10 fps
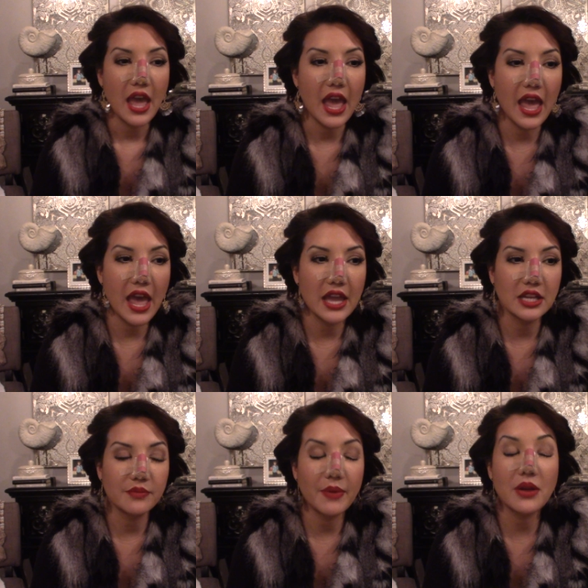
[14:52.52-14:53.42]

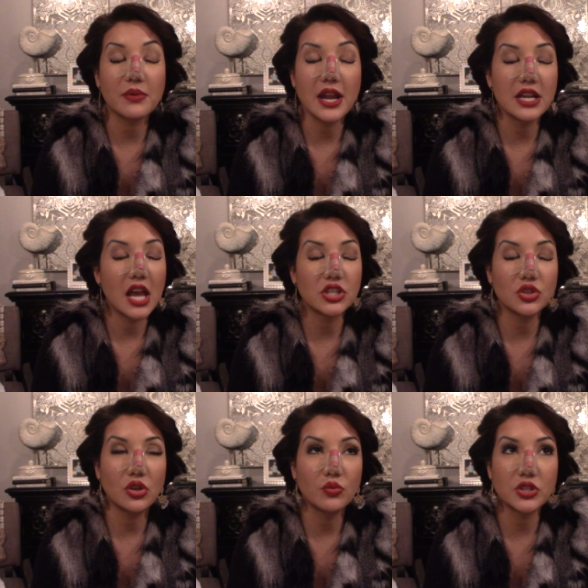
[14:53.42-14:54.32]
And my right
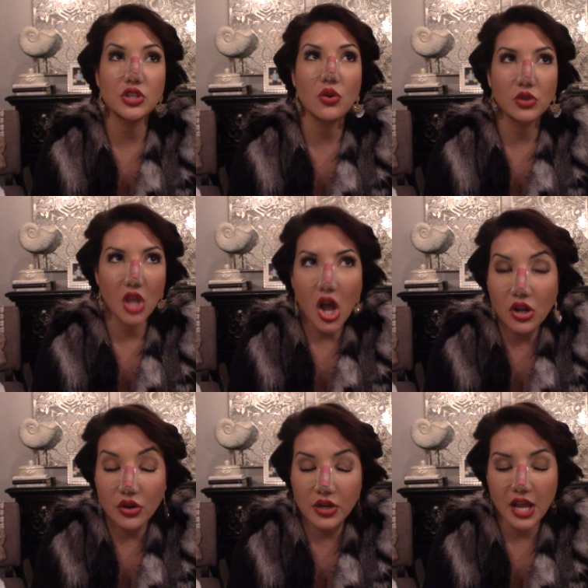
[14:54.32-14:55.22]
nostril was no
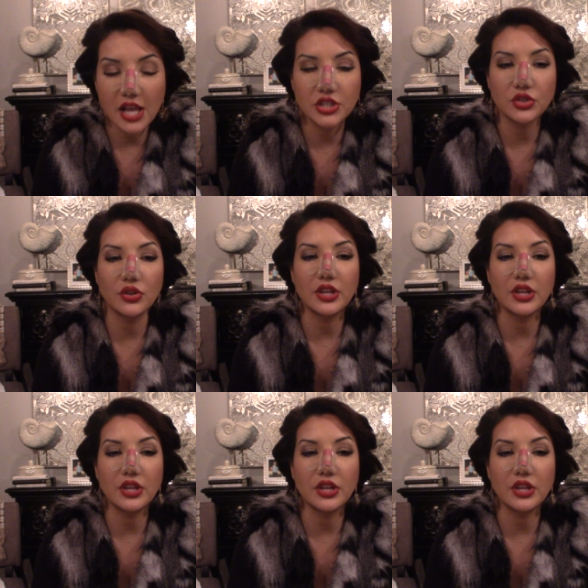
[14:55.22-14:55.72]
longer a nostril.